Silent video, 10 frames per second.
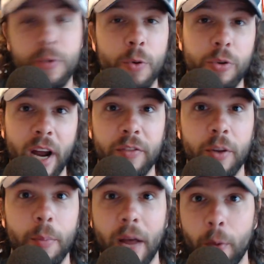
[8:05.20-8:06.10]
were
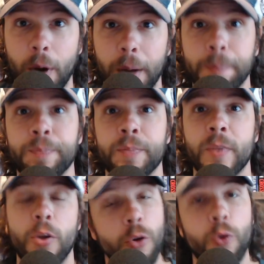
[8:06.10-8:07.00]
drafted, by the way.
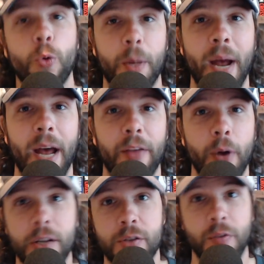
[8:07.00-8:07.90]
You can do quick math,
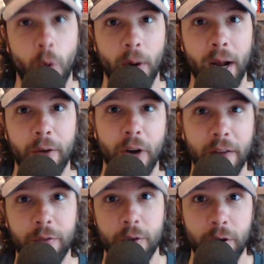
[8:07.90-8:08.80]
right? It's a four-round
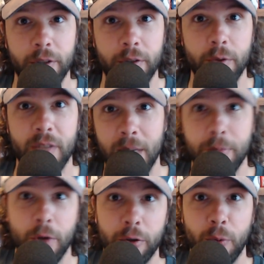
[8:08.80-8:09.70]
draft. There's thirty-two
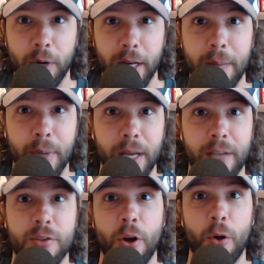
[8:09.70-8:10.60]
teams, one hundred twenty-eight
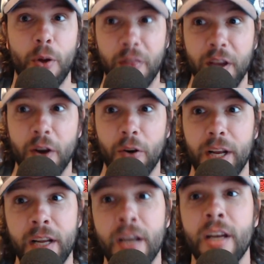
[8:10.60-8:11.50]
picks. So, in
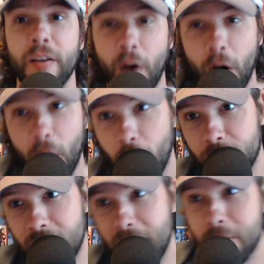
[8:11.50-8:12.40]
theory, if all
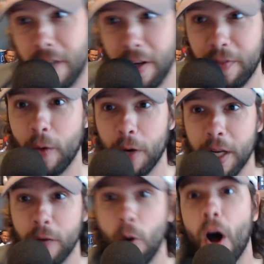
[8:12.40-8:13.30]
teams in the N F L were
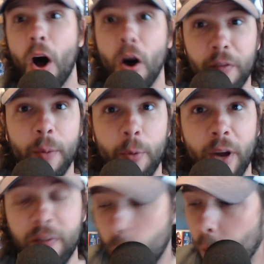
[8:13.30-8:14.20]
equal, all of them would
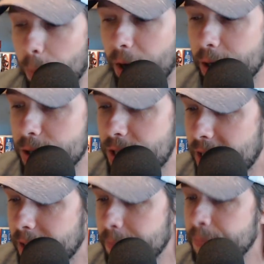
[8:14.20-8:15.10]
have four players
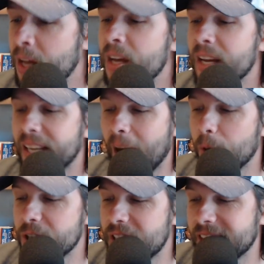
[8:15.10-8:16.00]
taken.
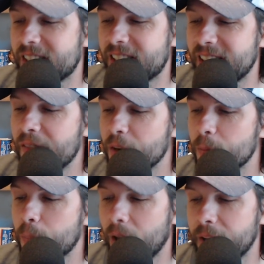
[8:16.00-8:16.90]
Cowboys had seven
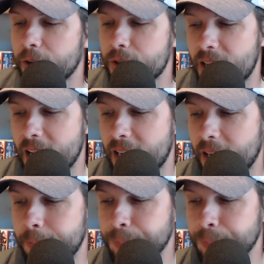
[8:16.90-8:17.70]
players taken,